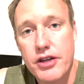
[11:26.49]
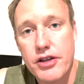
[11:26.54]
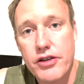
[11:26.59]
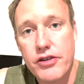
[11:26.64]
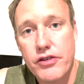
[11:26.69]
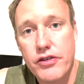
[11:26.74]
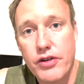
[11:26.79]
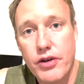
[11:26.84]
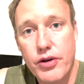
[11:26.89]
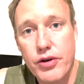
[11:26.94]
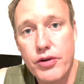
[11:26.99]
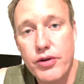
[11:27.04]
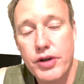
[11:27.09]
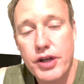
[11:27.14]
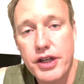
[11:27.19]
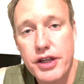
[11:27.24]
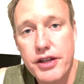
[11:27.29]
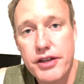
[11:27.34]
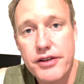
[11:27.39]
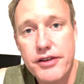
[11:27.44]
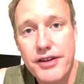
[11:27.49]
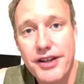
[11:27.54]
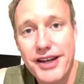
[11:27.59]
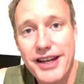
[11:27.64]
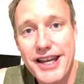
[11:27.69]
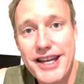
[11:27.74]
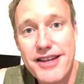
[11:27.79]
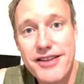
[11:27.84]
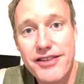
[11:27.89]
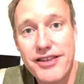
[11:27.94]
So
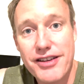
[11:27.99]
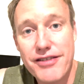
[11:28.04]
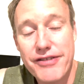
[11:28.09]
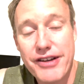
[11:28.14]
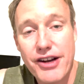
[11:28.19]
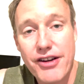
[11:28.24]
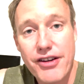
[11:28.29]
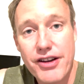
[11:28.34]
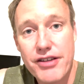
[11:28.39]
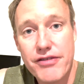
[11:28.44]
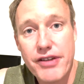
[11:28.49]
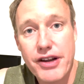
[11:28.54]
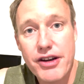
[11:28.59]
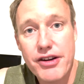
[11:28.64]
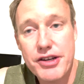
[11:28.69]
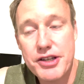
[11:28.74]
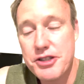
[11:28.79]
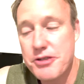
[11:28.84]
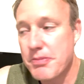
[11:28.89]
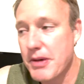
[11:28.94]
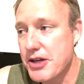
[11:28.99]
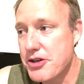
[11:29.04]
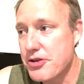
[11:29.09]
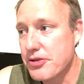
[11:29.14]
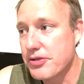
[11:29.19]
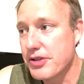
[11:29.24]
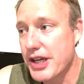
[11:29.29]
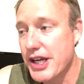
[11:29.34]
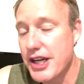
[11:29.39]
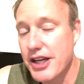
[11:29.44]
today is a very, very special
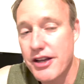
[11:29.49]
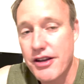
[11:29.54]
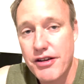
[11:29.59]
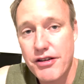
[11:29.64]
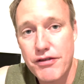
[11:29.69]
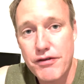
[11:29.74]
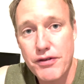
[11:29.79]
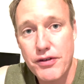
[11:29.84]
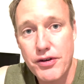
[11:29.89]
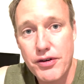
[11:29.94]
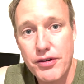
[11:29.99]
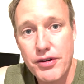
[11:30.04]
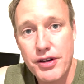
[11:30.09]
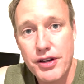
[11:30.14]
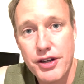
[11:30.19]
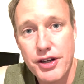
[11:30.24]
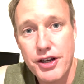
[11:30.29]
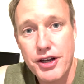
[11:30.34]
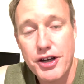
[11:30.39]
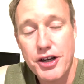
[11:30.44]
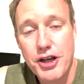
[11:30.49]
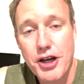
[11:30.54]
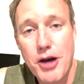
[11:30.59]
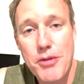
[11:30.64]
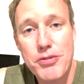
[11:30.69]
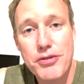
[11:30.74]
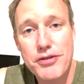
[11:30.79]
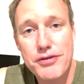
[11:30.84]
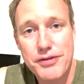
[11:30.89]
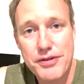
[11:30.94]
day for a
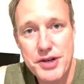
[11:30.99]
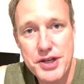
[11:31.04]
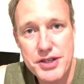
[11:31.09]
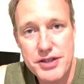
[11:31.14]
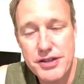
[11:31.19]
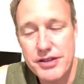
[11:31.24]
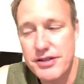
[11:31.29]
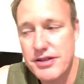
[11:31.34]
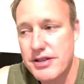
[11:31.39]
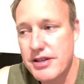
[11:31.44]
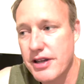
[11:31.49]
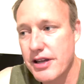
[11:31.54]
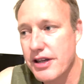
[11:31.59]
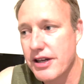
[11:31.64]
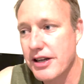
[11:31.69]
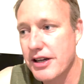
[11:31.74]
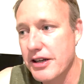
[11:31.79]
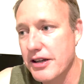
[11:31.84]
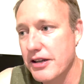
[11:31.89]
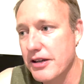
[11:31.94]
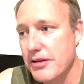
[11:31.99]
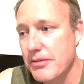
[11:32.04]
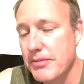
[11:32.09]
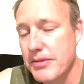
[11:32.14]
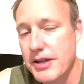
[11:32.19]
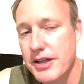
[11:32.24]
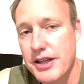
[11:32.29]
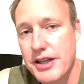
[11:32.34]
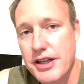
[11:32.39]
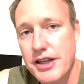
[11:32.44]
couple of reasons.
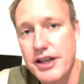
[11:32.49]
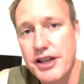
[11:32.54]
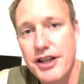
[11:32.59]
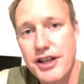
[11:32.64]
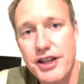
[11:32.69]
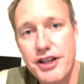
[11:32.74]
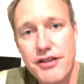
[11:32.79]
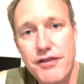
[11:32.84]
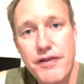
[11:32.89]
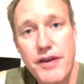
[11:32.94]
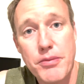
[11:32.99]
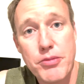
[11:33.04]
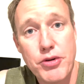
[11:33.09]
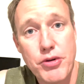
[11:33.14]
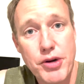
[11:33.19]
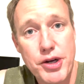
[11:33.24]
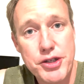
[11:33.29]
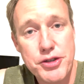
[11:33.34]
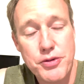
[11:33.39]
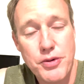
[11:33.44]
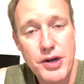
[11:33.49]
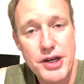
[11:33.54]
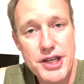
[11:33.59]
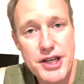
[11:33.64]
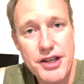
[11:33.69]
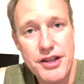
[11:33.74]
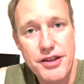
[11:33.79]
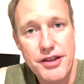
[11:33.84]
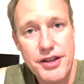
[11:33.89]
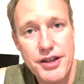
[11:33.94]
It's February
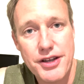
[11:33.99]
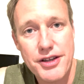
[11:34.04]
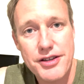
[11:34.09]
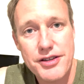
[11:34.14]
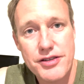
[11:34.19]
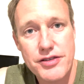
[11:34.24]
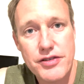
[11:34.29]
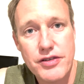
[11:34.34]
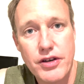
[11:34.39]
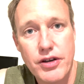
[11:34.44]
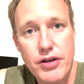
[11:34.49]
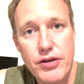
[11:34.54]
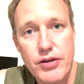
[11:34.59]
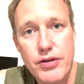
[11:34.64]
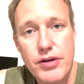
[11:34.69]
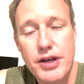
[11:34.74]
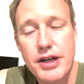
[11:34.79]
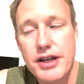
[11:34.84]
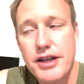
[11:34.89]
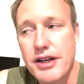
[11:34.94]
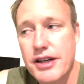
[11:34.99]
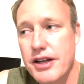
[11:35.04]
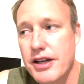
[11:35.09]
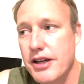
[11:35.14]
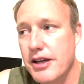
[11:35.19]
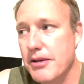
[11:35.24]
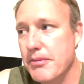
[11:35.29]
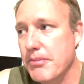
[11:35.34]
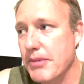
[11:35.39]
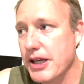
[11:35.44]
20th, so
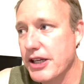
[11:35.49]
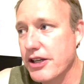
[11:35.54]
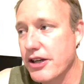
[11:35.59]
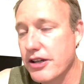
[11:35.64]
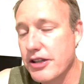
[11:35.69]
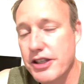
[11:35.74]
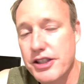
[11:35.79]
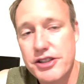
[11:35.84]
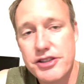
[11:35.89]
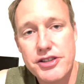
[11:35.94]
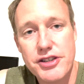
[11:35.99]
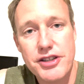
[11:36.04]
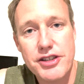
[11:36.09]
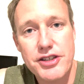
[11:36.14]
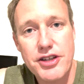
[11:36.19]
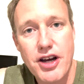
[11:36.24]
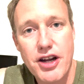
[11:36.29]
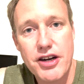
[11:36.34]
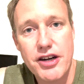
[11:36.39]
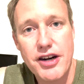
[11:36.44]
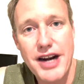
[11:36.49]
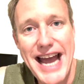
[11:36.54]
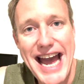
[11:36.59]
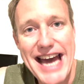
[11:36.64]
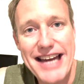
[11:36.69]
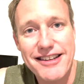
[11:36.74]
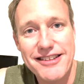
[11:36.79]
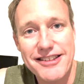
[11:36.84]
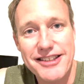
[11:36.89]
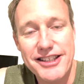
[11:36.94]
my youngest daughter
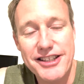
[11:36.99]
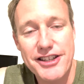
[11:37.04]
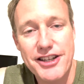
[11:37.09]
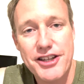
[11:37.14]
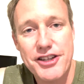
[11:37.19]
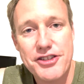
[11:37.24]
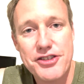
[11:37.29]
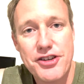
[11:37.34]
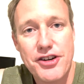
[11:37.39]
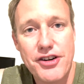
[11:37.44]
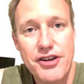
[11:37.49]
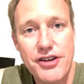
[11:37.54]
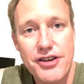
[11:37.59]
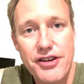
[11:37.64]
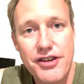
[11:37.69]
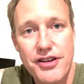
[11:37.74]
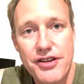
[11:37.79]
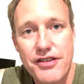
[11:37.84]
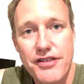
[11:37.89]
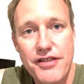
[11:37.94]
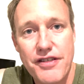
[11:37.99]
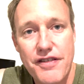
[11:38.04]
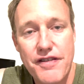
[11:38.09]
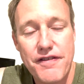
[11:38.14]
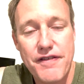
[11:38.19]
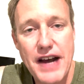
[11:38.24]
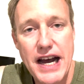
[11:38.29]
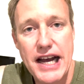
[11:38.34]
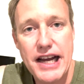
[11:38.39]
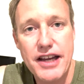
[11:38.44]
Adeline turned
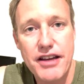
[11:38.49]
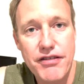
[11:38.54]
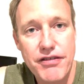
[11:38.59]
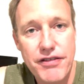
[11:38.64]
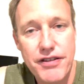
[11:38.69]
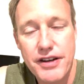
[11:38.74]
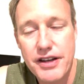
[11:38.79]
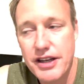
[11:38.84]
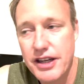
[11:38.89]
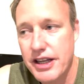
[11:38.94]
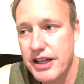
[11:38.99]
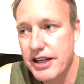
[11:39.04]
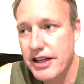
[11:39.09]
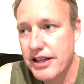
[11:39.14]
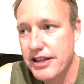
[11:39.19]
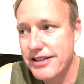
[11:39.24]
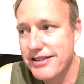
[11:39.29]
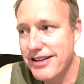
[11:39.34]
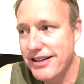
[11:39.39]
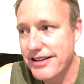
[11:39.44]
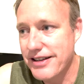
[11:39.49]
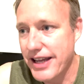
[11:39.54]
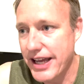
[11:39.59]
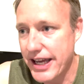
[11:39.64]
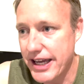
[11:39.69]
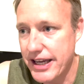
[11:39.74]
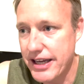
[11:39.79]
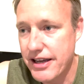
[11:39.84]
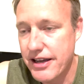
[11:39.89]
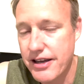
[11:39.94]
5
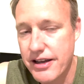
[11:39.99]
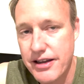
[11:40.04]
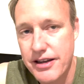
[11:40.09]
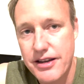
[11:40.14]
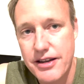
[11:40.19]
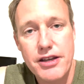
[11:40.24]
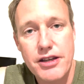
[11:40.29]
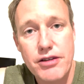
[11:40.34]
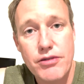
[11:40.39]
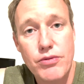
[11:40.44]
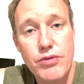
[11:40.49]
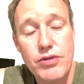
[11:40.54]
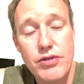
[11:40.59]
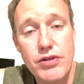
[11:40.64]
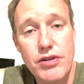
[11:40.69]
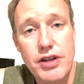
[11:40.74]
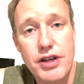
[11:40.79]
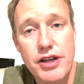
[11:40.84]
today. It will